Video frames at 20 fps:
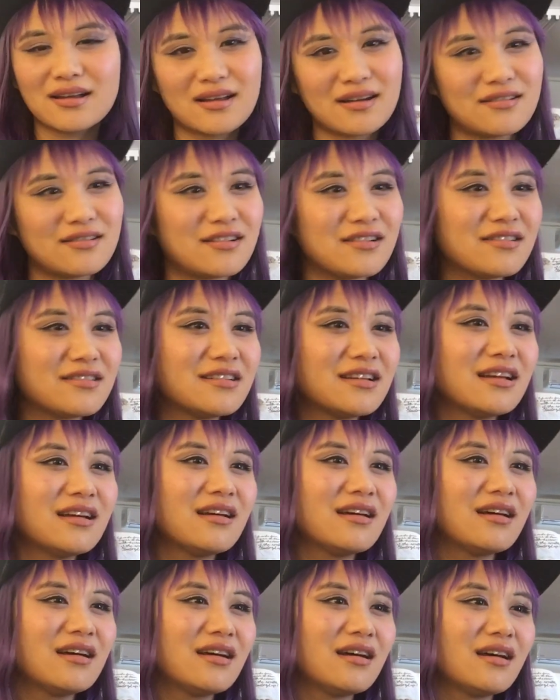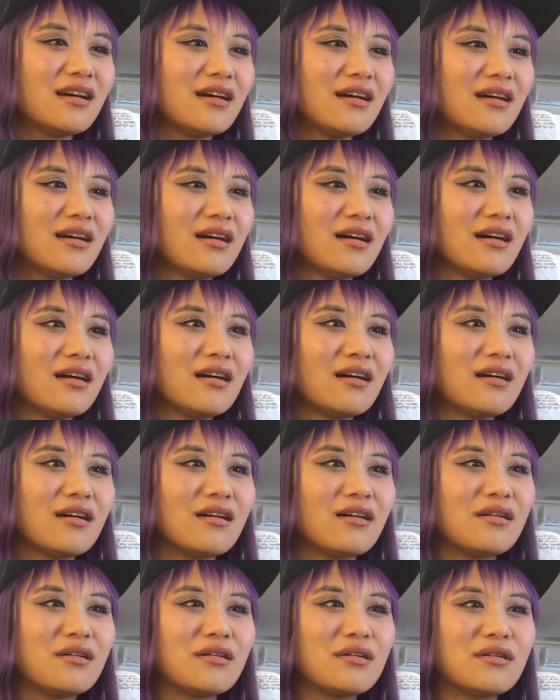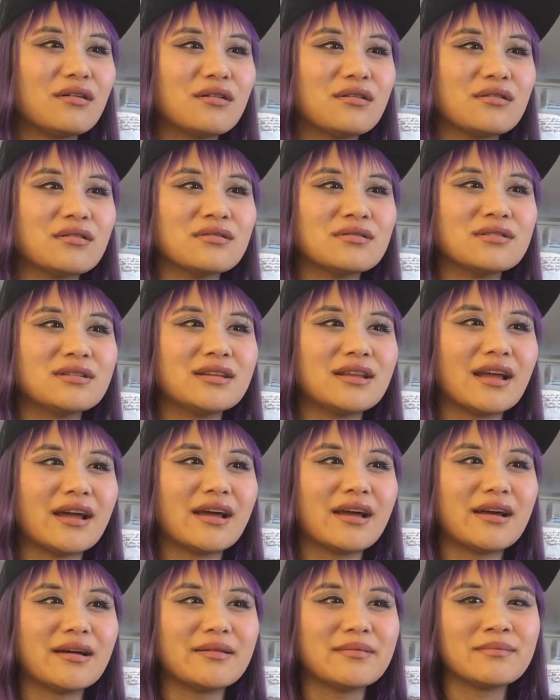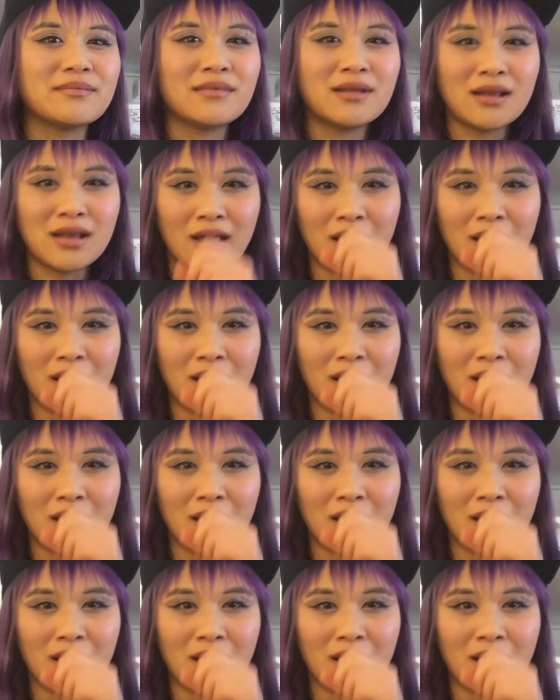I don't know. Oh, damn.